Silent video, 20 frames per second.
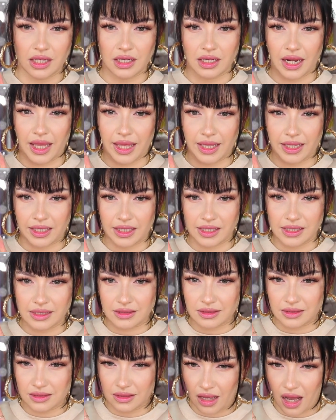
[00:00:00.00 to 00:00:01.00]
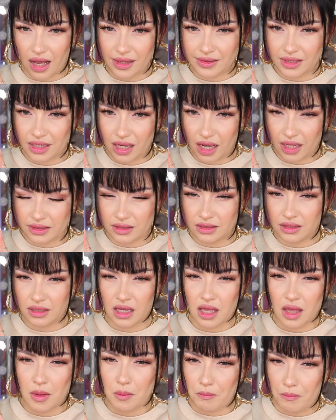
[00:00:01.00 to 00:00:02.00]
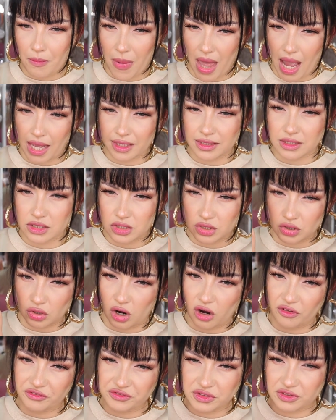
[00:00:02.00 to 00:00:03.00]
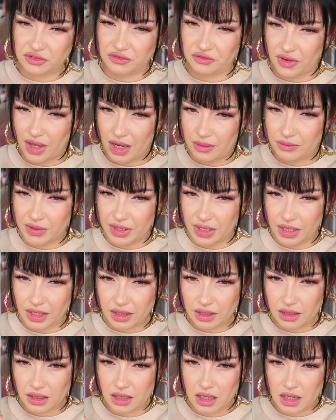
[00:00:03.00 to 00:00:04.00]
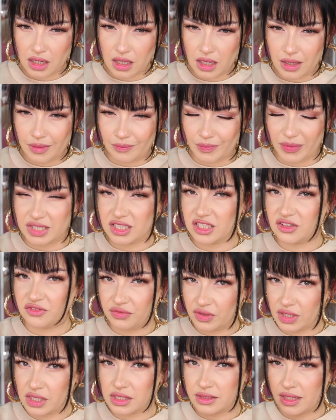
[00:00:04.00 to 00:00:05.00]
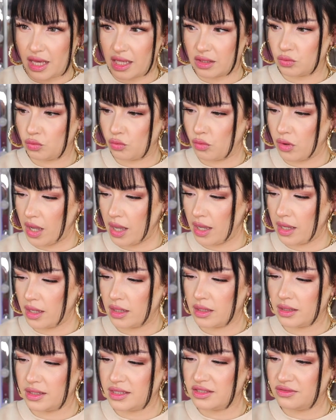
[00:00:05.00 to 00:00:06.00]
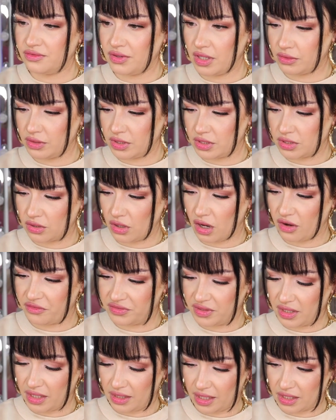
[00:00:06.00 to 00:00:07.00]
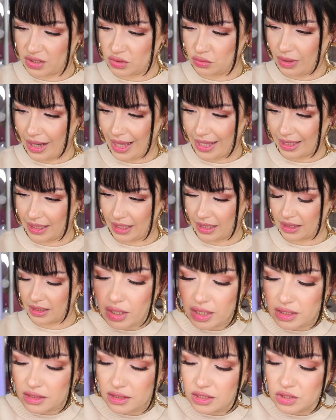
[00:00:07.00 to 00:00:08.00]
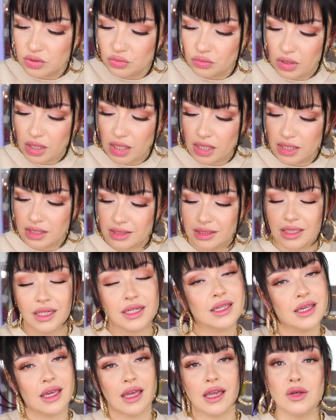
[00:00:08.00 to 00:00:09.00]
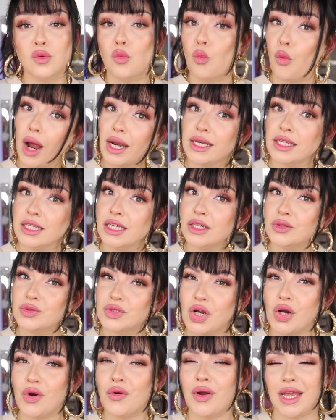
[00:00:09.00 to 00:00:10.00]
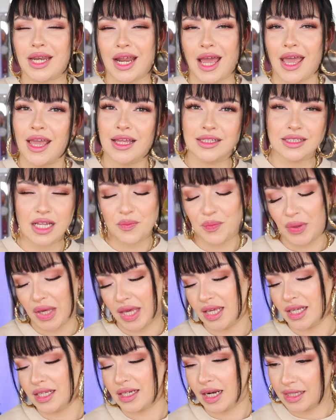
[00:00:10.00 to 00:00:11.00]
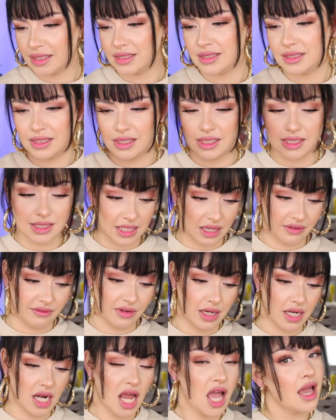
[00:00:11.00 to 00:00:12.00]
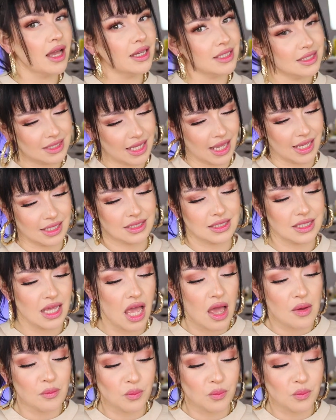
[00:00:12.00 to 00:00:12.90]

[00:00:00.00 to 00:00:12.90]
Like, it's not that matte soft fabric, but it feels that way. It's very soft and I do like it. Okay, this was again 1 euro and I end up paying 97 cents.